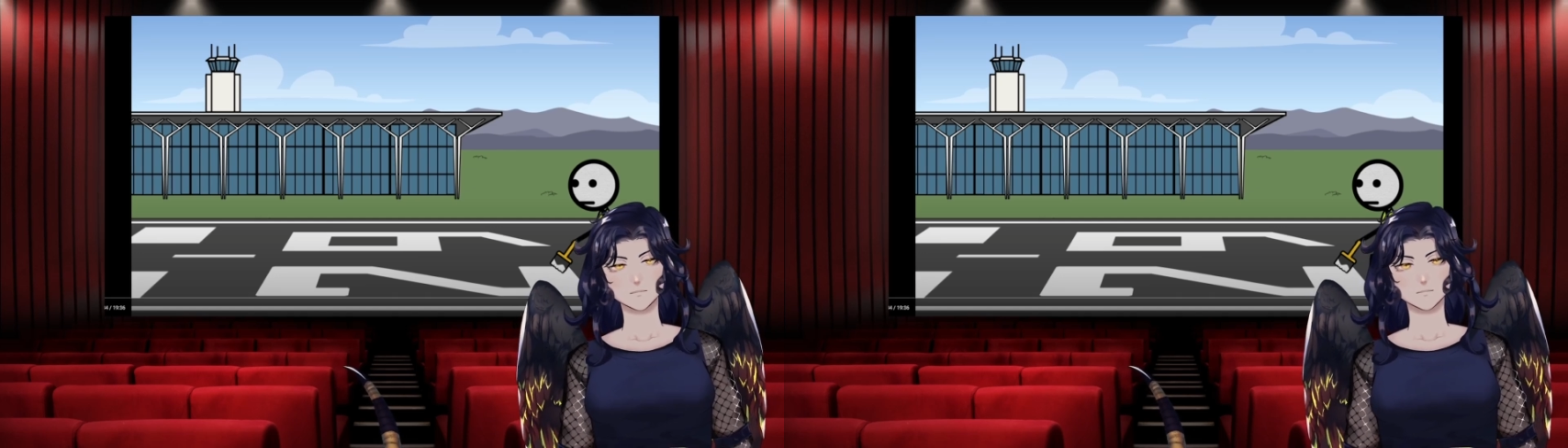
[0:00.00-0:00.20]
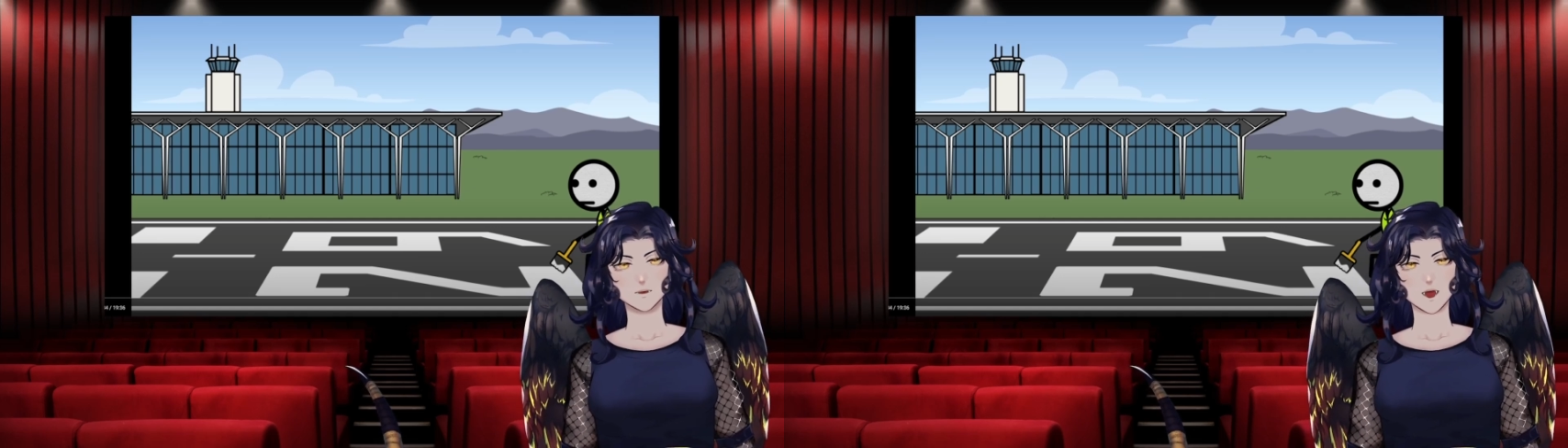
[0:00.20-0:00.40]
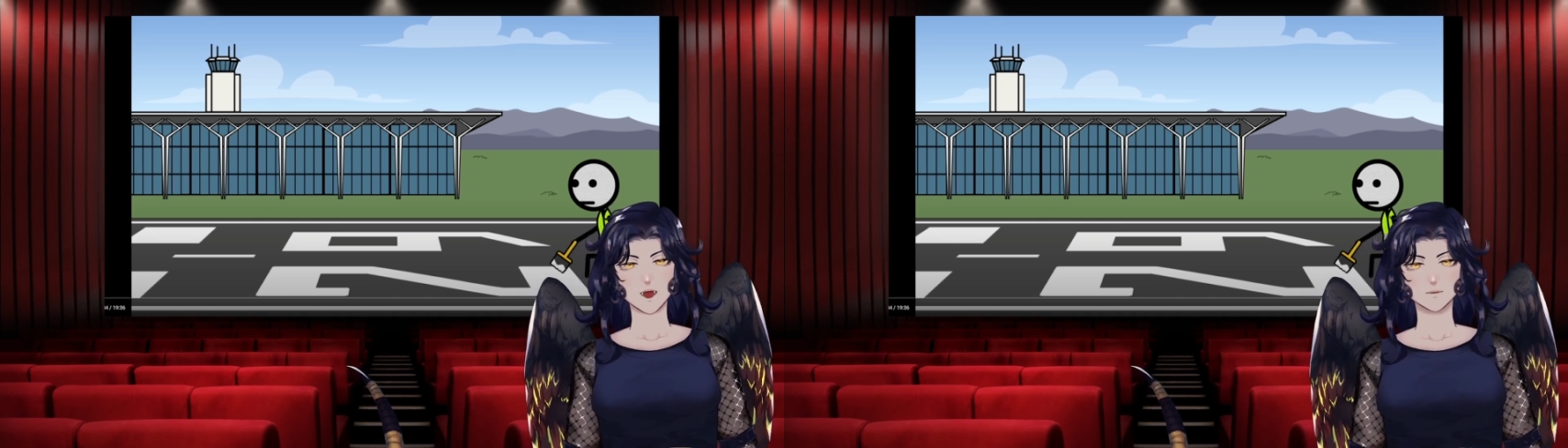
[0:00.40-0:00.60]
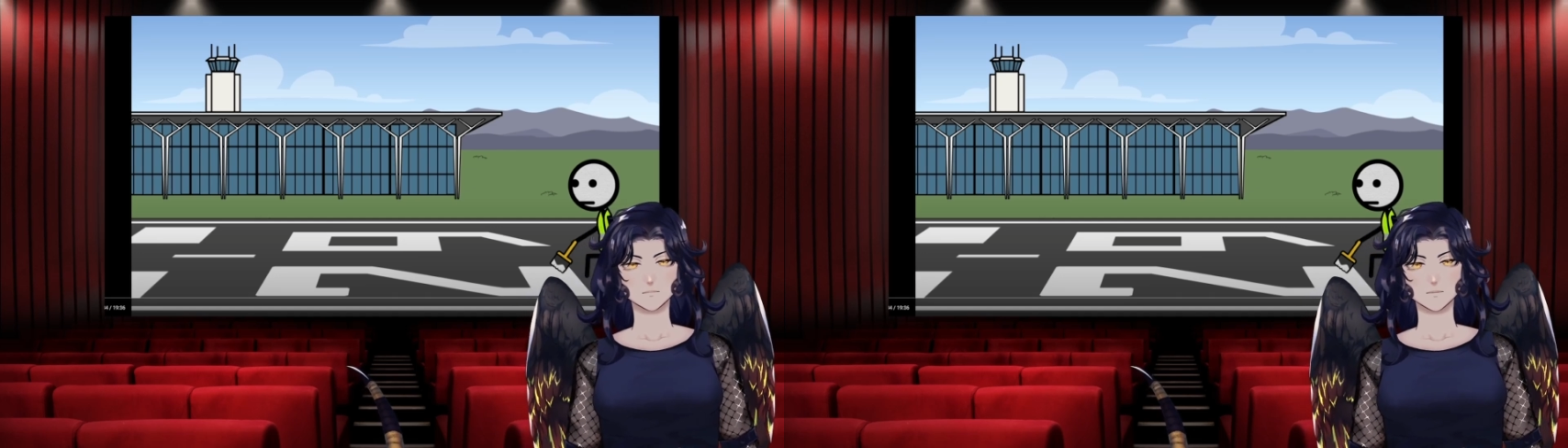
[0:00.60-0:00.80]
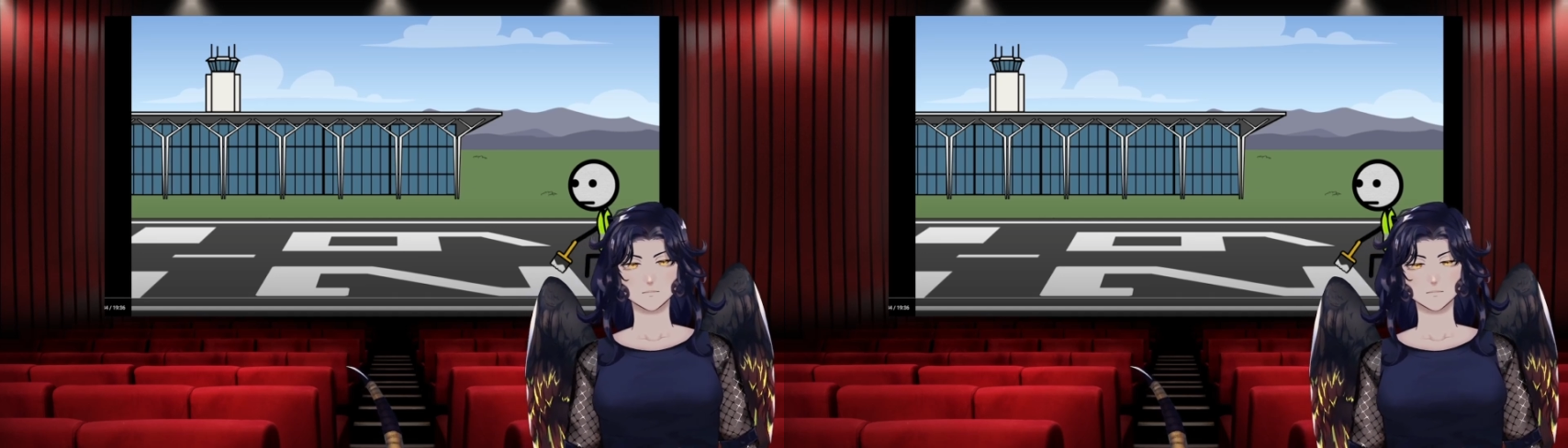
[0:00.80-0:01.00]
actual
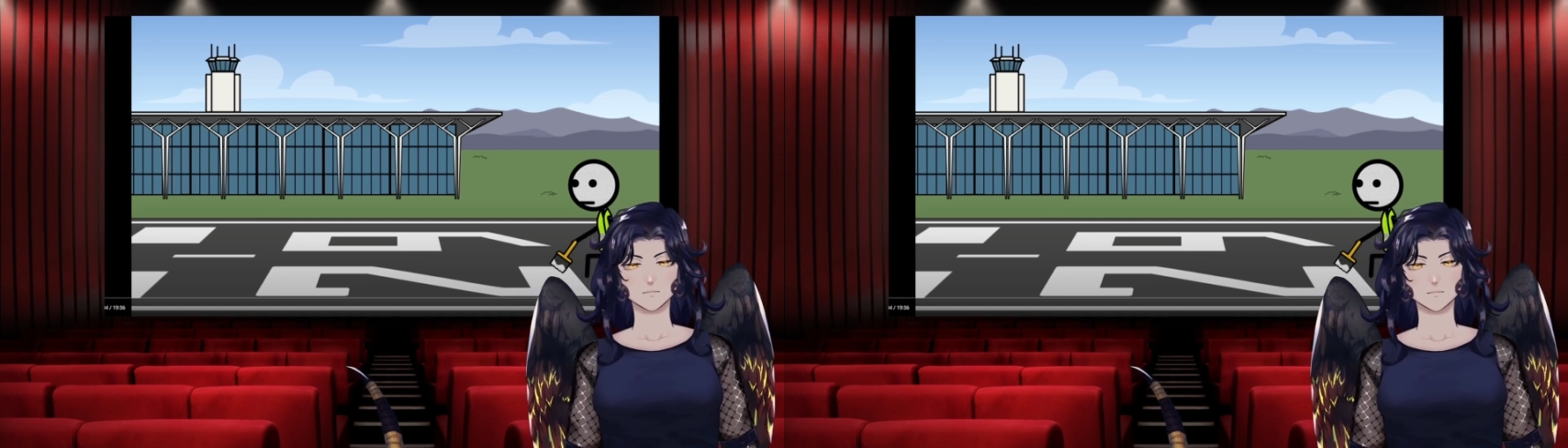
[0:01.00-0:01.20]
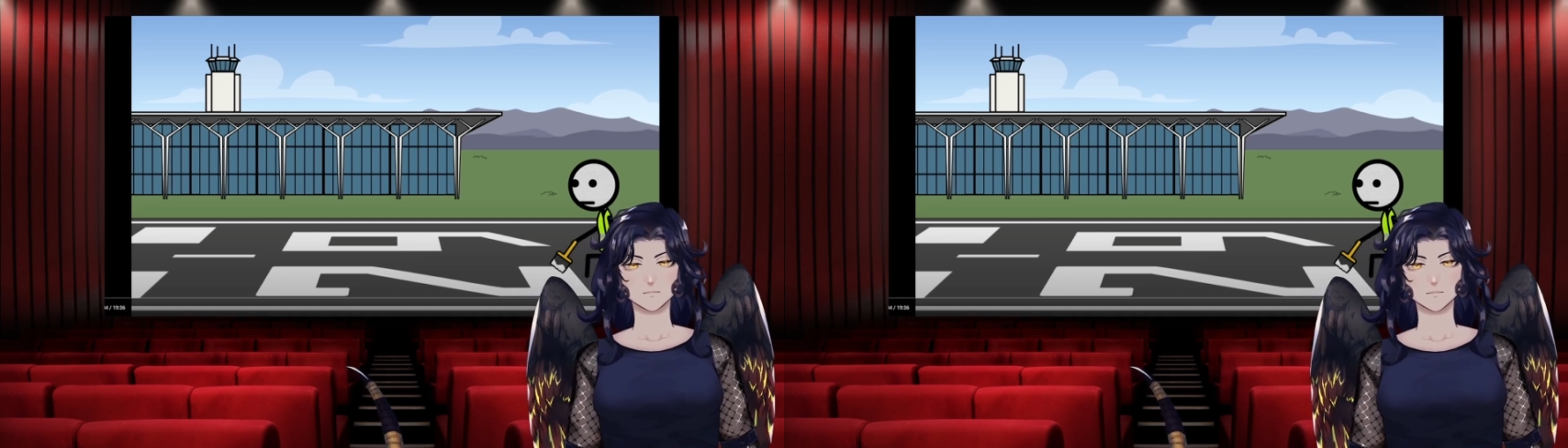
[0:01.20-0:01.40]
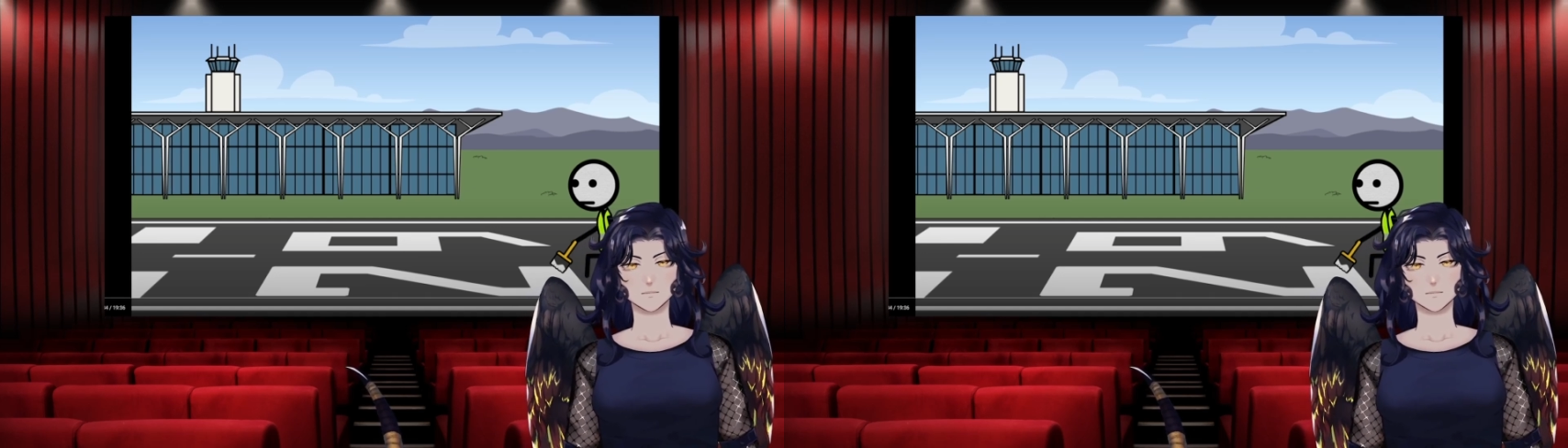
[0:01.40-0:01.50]
number of runways,